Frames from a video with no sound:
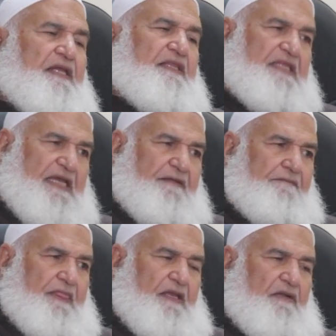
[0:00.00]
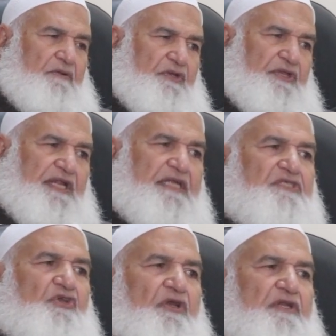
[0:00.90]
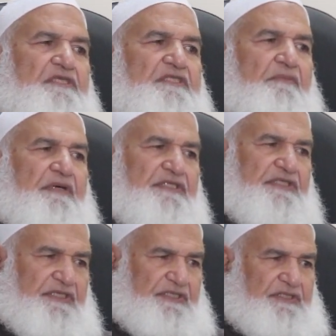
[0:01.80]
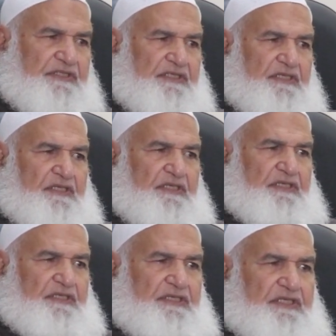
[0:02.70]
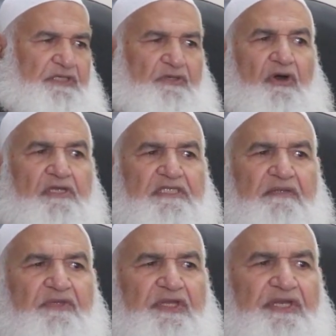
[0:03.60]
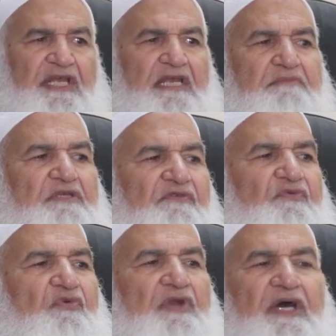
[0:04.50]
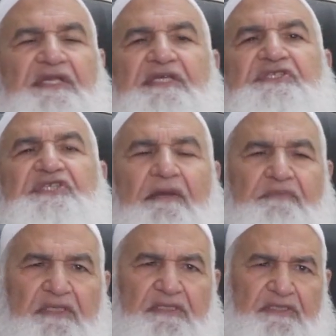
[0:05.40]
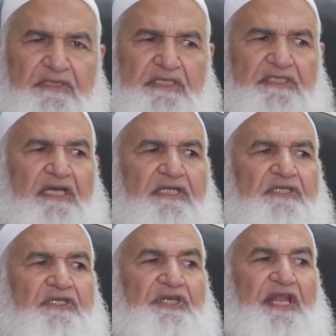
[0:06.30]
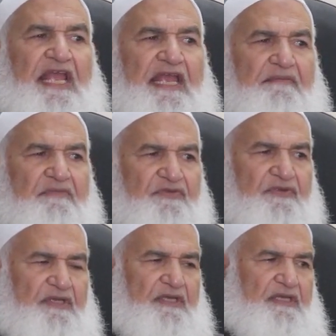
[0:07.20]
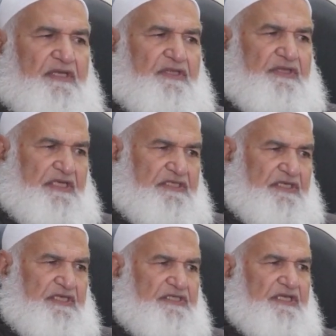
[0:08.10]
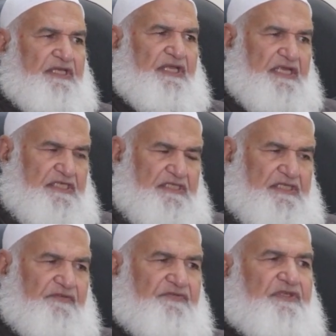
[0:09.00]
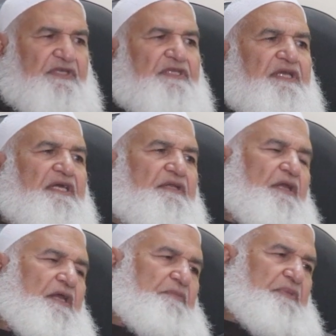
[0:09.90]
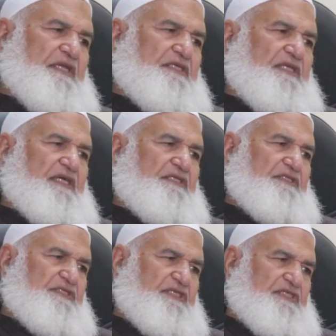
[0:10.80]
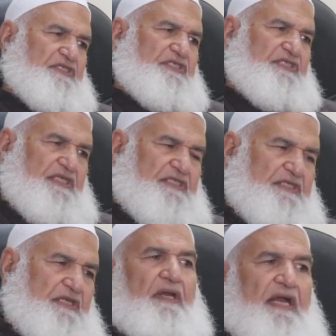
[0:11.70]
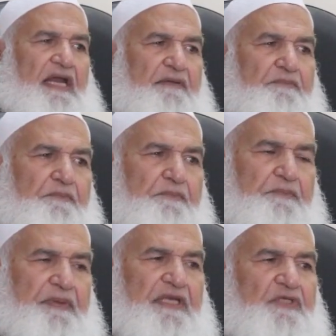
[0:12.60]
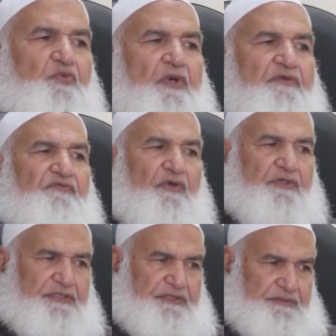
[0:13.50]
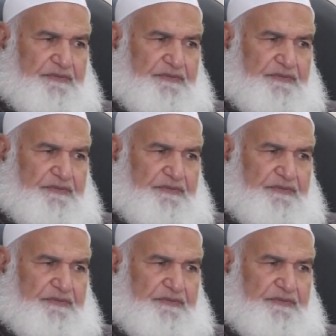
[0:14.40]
Then, great scholar Zamakhshari, he calls them the names of Quranic chapters. These are names. This is in his Tafsir, page 966 and page 140.